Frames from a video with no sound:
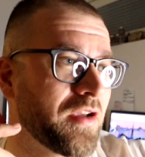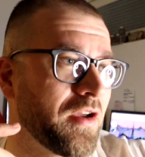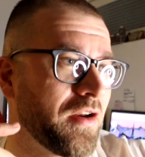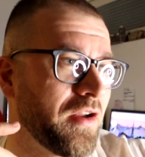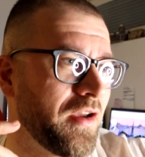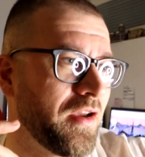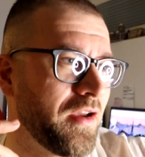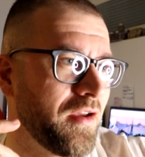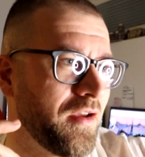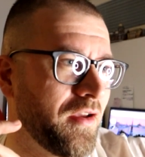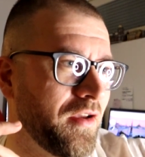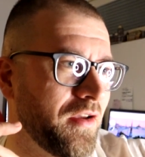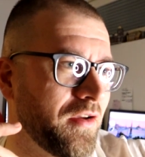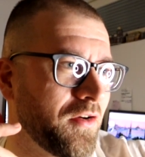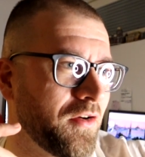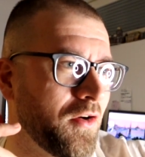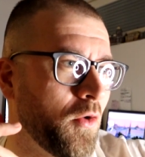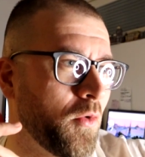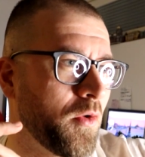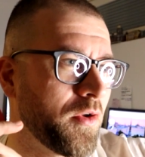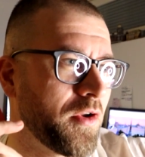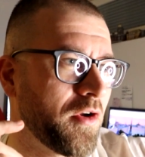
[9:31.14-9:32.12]
gonna
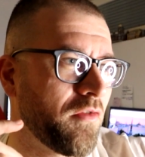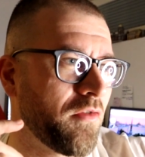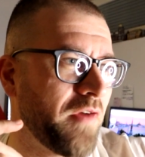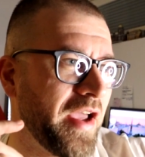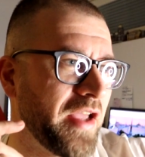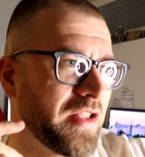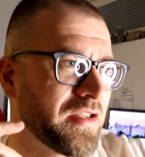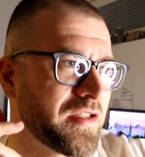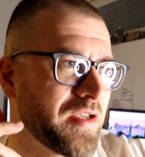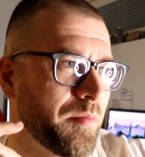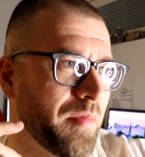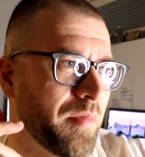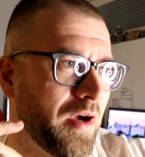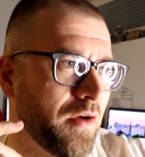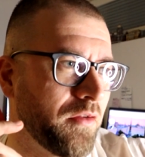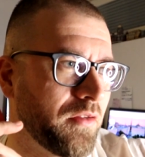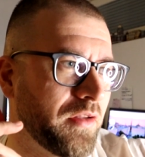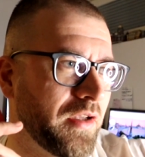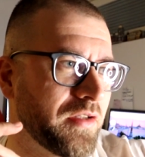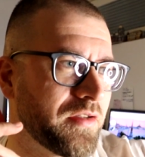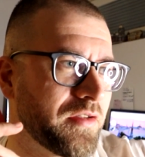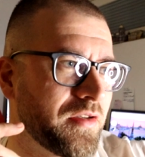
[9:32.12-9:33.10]
go on a rant
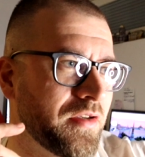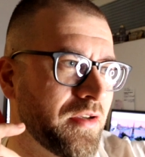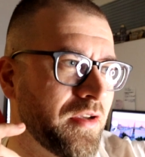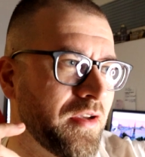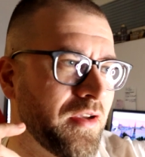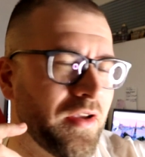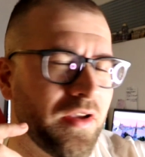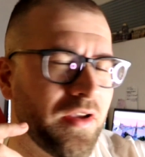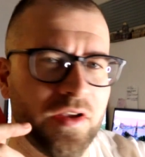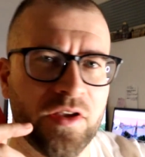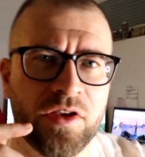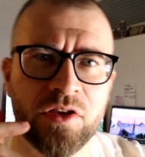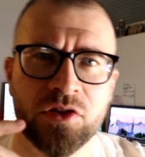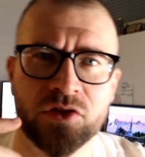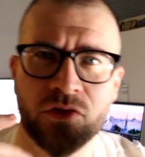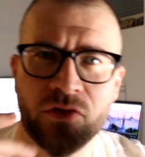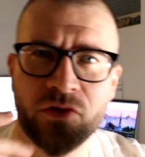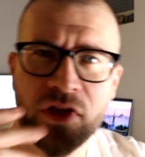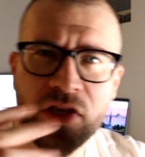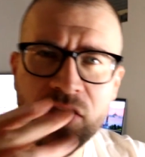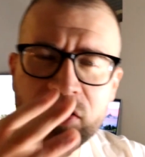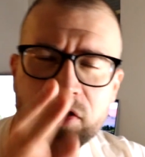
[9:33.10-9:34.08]
about it.
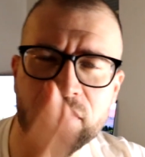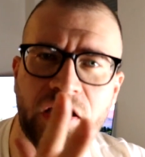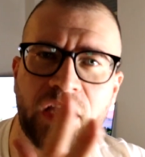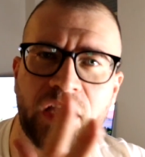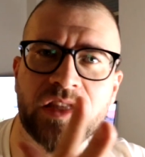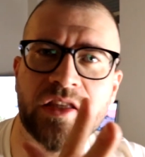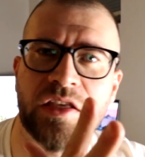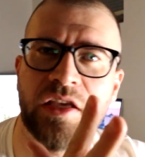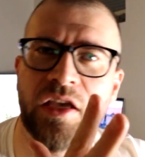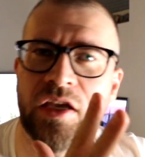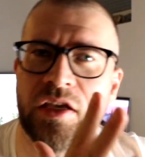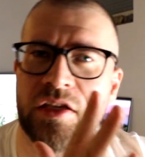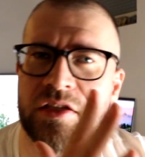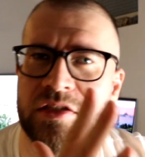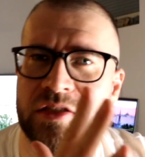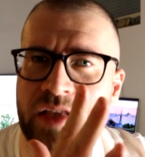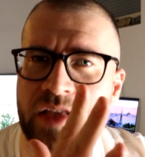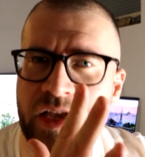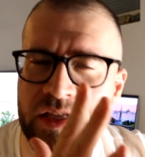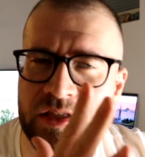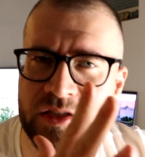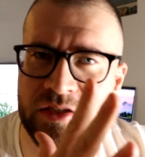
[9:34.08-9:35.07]
So his idea
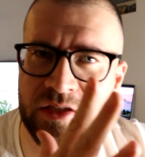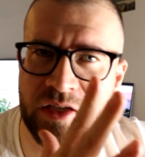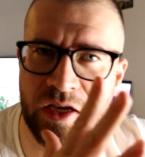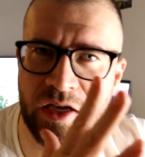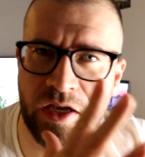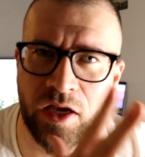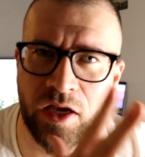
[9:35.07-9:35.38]
is that